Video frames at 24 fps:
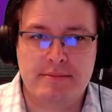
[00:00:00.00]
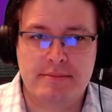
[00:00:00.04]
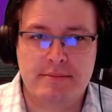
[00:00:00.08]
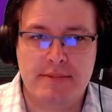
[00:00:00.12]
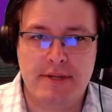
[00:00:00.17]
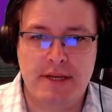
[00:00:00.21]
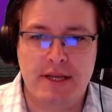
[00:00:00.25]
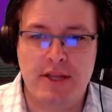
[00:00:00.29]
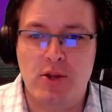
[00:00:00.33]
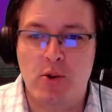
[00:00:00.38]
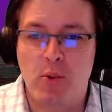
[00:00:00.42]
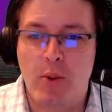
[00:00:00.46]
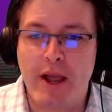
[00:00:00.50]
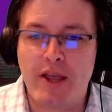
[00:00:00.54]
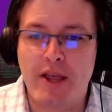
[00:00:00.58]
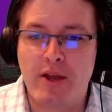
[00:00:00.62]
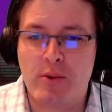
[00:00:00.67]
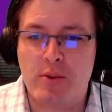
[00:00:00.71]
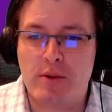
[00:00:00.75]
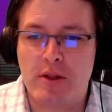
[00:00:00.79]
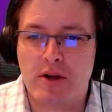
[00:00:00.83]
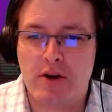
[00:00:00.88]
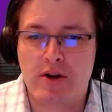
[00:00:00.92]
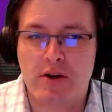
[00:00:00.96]
the way
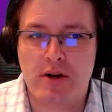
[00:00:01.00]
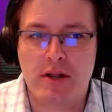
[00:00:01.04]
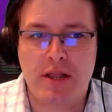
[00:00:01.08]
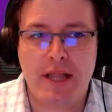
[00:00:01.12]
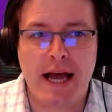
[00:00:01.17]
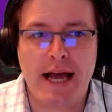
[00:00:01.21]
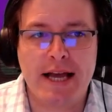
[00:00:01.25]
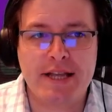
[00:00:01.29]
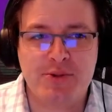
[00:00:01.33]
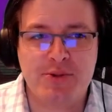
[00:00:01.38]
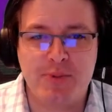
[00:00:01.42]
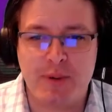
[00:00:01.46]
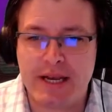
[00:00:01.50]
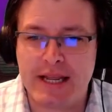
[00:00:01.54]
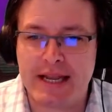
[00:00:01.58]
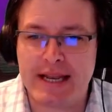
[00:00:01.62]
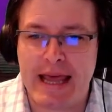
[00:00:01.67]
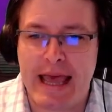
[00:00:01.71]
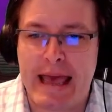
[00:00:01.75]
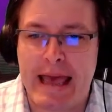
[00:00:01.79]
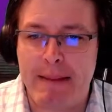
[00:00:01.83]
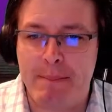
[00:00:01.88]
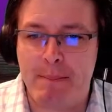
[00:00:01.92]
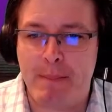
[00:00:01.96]
you learned lines, we need
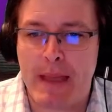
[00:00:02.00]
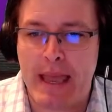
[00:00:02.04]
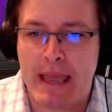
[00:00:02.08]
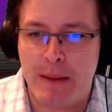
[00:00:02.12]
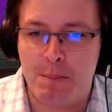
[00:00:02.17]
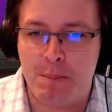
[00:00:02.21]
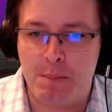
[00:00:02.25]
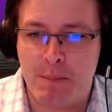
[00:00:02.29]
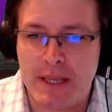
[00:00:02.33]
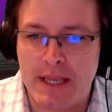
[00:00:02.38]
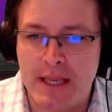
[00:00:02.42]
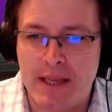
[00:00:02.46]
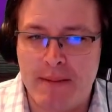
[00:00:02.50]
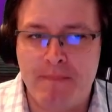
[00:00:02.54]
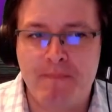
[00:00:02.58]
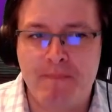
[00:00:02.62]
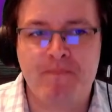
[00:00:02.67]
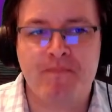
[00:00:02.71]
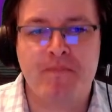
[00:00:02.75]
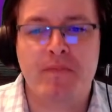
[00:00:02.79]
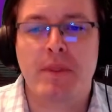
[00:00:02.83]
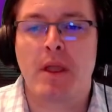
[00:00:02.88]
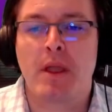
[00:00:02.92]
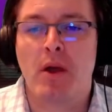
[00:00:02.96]
M and B.
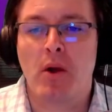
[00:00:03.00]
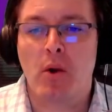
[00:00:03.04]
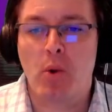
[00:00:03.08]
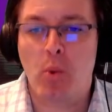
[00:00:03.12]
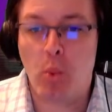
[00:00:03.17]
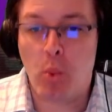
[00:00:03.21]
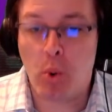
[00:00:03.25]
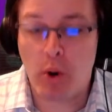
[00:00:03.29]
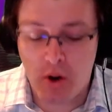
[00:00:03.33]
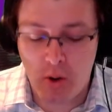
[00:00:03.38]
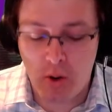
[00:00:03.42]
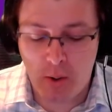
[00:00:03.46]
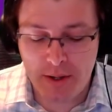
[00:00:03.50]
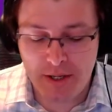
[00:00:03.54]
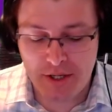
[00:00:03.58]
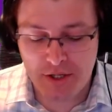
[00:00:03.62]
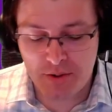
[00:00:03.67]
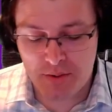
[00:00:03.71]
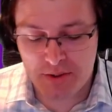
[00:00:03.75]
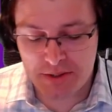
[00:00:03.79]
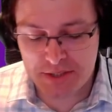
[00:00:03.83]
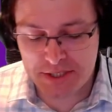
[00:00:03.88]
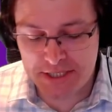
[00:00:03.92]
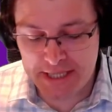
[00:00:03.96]
We're going to
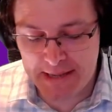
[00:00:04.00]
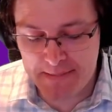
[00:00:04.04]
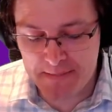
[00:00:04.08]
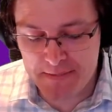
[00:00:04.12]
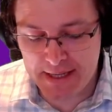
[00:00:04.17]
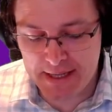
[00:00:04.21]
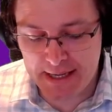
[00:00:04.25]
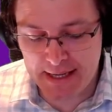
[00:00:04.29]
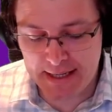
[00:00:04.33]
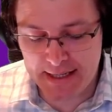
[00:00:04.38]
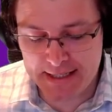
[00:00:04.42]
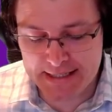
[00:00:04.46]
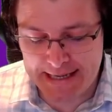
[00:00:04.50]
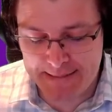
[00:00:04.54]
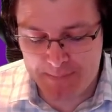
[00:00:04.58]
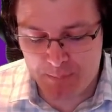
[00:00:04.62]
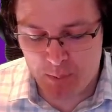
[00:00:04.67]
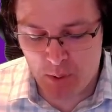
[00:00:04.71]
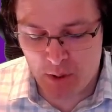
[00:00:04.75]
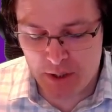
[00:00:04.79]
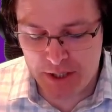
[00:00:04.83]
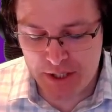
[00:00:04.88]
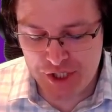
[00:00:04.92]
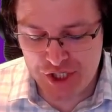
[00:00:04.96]
do the same thing, except
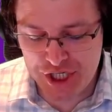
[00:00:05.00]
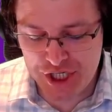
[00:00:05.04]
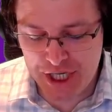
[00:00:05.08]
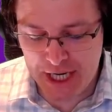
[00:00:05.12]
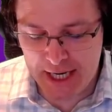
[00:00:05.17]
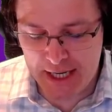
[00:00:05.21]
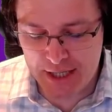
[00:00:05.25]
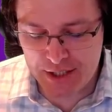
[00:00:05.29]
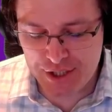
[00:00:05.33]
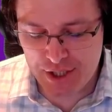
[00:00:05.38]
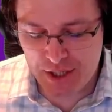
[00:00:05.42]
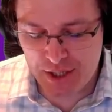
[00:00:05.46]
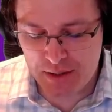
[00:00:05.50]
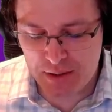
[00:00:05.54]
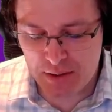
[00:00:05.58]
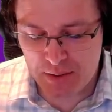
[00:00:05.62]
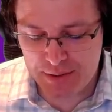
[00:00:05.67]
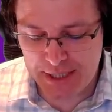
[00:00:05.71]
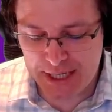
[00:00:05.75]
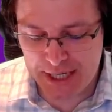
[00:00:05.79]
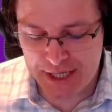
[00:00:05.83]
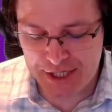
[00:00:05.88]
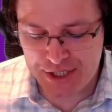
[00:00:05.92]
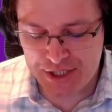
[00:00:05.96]
we're going to change our
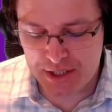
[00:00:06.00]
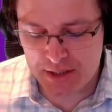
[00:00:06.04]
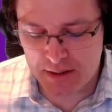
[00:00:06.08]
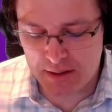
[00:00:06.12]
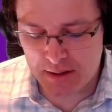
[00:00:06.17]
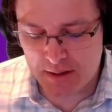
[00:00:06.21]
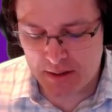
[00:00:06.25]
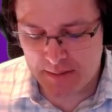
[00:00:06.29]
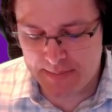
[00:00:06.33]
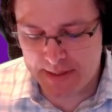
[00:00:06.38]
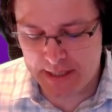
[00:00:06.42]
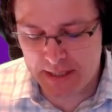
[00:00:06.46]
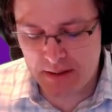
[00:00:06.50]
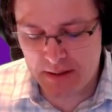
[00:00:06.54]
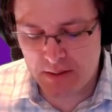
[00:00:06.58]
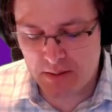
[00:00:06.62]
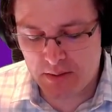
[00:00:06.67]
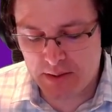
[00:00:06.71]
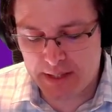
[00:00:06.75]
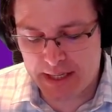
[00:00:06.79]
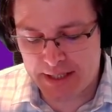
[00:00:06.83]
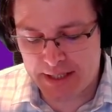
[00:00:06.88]
notation a little bit. Okay,